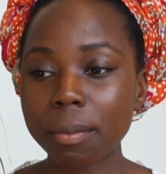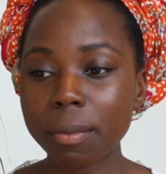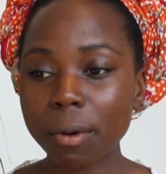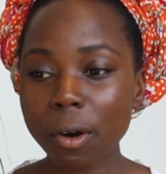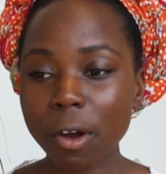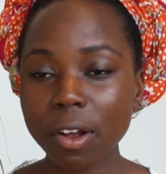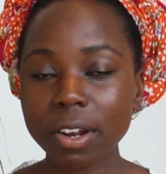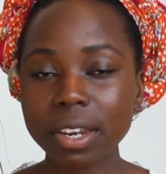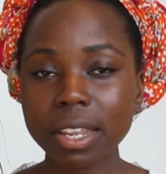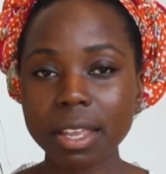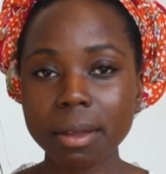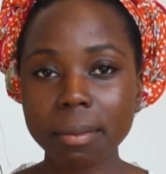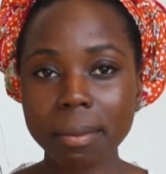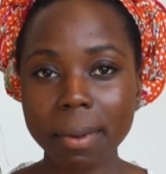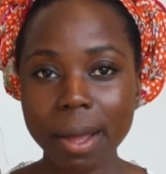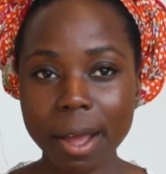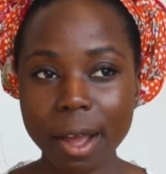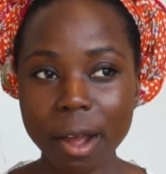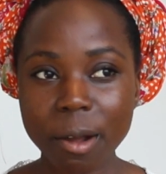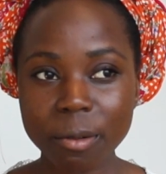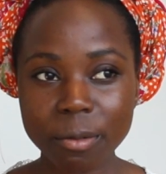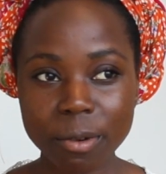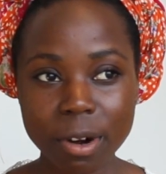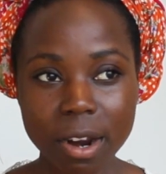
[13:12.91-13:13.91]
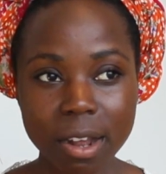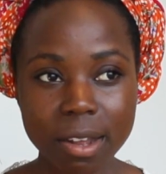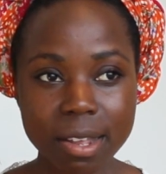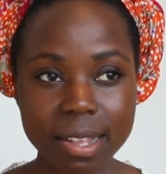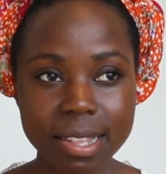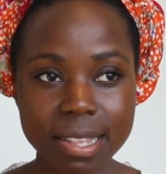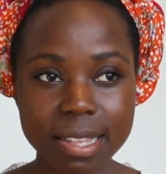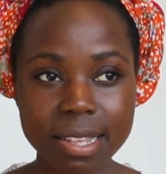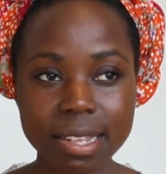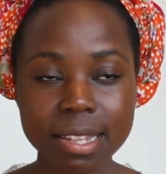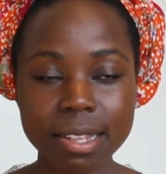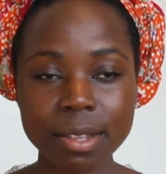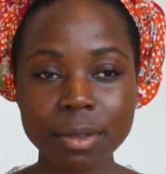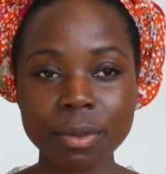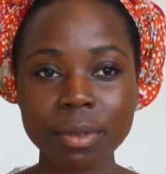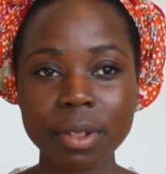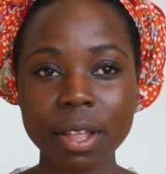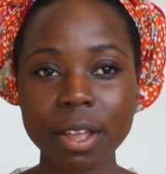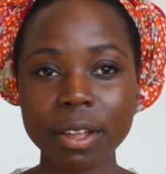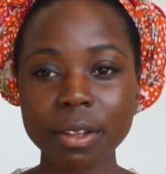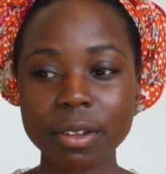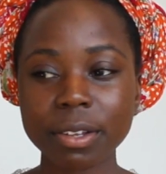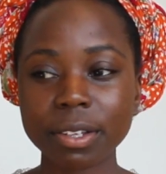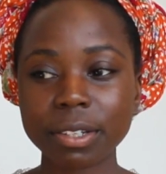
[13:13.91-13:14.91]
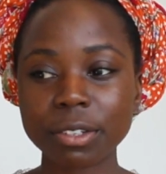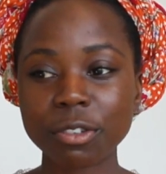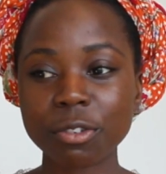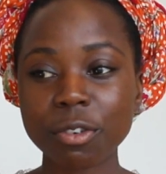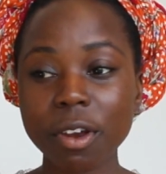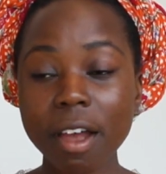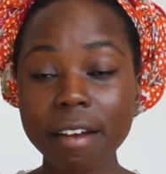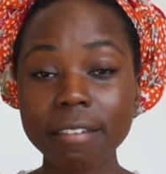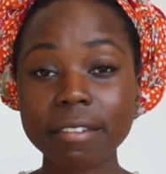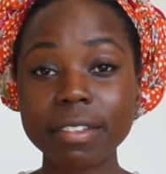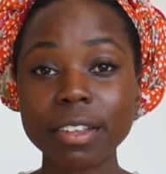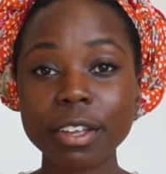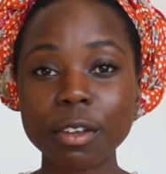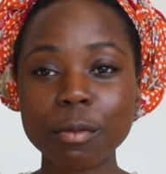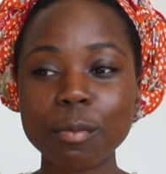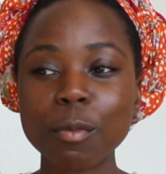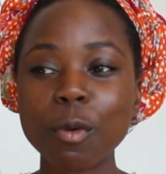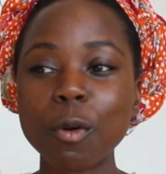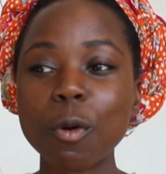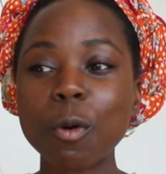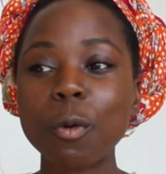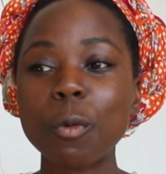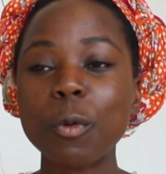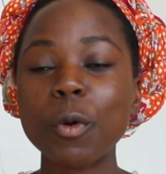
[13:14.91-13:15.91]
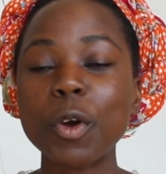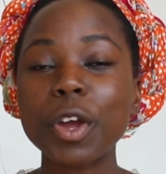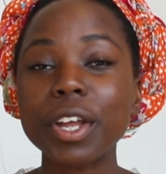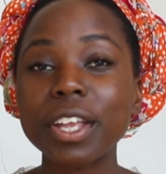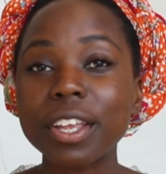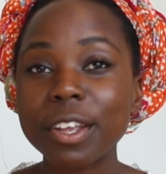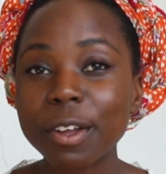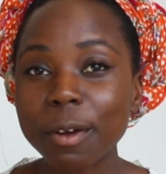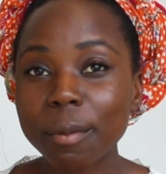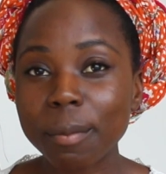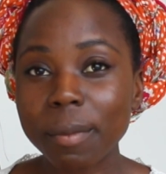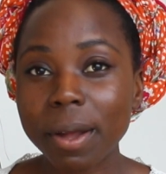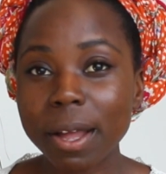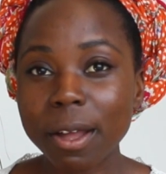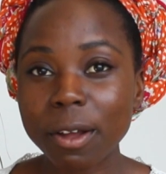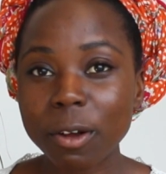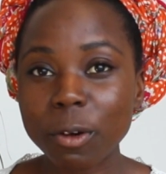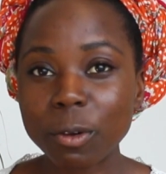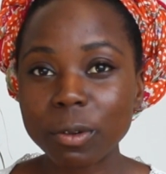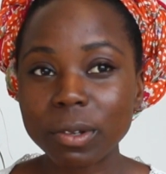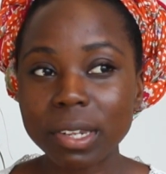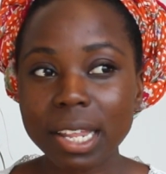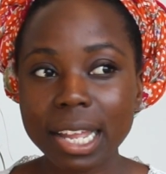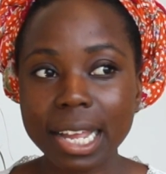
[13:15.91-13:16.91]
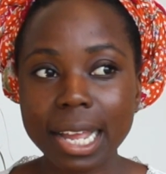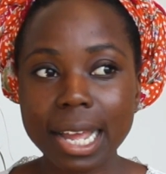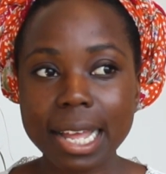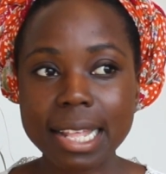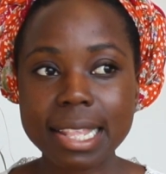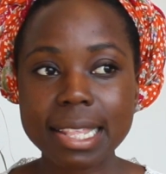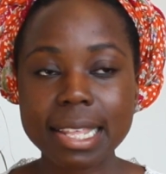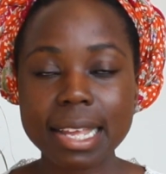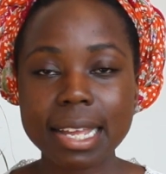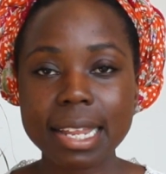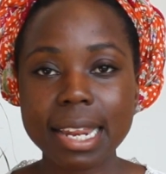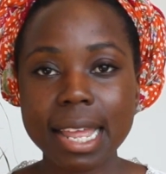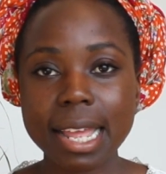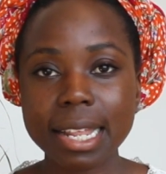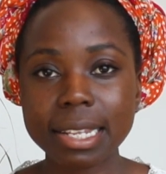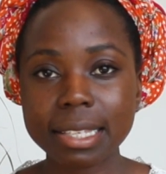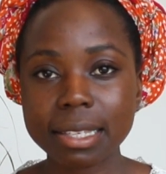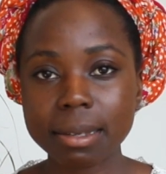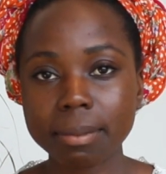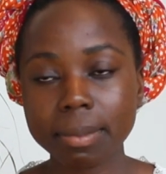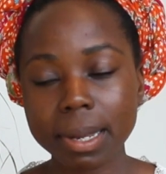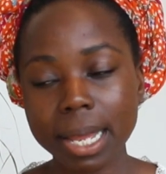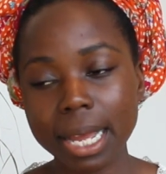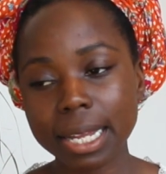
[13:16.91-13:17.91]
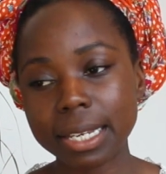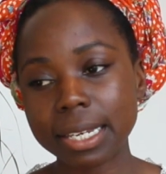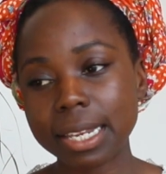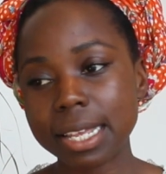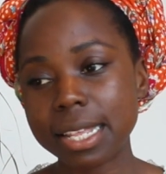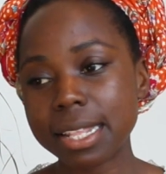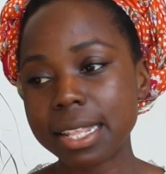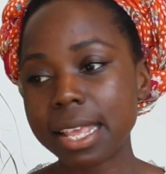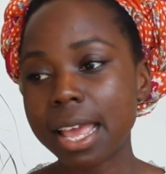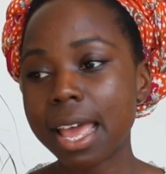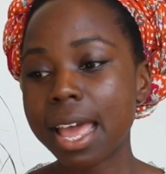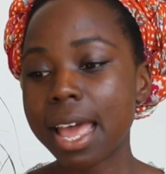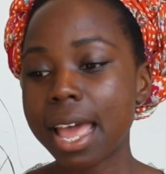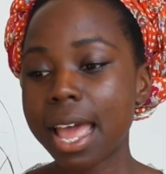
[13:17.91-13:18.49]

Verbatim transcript: broadening my horizon, like traveling more, working on my own, like I said, into blackness,